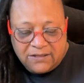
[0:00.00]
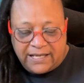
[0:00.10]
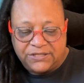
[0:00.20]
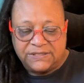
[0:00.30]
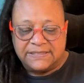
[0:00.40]

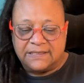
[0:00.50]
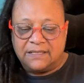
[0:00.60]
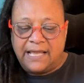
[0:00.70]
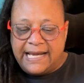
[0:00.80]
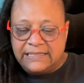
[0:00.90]
elections, the
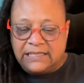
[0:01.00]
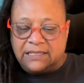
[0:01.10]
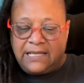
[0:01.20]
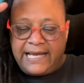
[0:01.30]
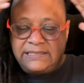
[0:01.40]
Klan
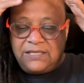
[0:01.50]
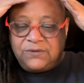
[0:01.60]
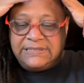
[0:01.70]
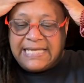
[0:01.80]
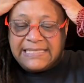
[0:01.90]
terror
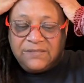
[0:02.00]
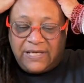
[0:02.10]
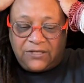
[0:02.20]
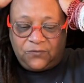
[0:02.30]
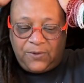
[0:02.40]

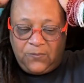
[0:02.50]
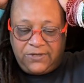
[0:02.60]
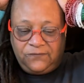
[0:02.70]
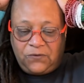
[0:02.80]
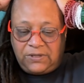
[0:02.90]
decimated the
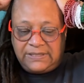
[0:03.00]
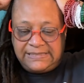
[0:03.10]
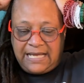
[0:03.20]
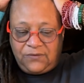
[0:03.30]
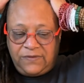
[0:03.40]
Republican vote in the
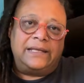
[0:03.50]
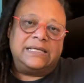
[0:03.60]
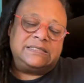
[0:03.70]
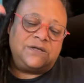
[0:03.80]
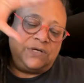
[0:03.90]
South, and they
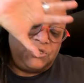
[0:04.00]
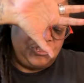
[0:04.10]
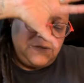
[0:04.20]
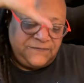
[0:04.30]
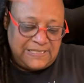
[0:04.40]
started
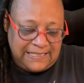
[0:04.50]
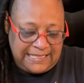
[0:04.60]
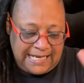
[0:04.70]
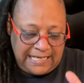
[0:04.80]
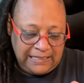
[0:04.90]
shifting
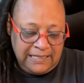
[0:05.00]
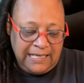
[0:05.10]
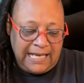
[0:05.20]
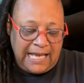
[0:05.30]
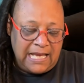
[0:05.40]
again
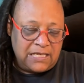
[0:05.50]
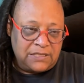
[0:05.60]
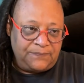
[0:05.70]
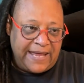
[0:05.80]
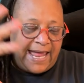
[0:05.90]

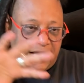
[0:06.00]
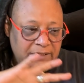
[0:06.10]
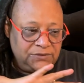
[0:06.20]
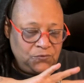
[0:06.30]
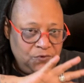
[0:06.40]

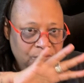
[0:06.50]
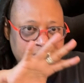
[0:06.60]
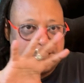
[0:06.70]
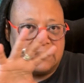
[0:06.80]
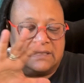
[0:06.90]
back
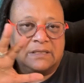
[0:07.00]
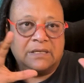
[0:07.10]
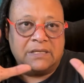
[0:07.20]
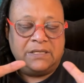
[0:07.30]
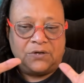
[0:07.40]
towards,
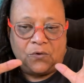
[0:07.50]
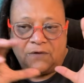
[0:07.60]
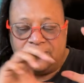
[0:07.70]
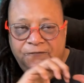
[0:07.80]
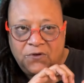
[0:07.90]
a
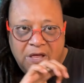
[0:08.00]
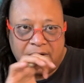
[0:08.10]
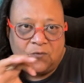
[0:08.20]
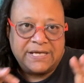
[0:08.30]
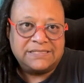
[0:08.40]

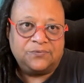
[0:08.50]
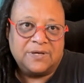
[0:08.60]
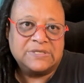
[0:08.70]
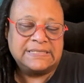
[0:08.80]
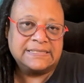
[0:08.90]
full-on white
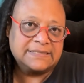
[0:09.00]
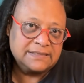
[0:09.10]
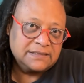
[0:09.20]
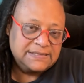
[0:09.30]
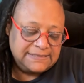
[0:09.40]
supremacist
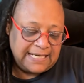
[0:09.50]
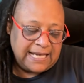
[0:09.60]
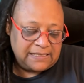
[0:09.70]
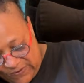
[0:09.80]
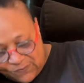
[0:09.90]

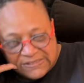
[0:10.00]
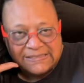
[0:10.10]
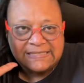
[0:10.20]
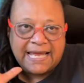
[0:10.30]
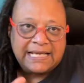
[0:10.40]
state. It was
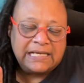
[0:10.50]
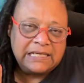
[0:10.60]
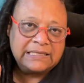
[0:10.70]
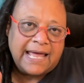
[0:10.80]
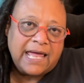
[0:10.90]
decided
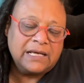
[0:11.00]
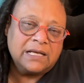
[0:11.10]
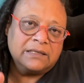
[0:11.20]
that